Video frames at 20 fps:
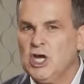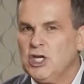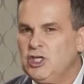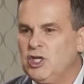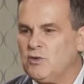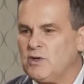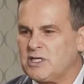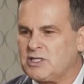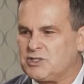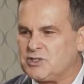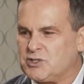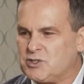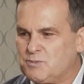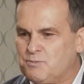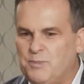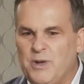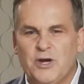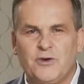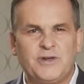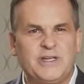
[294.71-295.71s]
you're
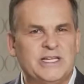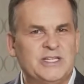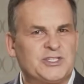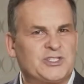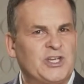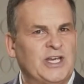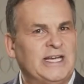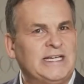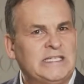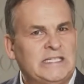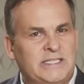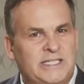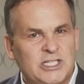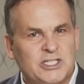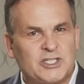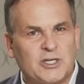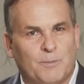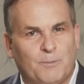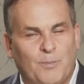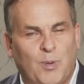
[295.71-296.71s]
experiencing
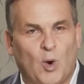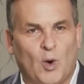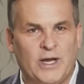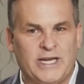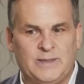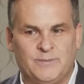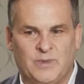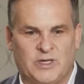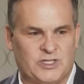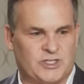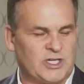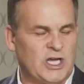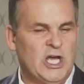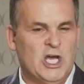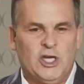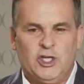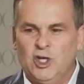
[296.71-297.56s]
disappointment,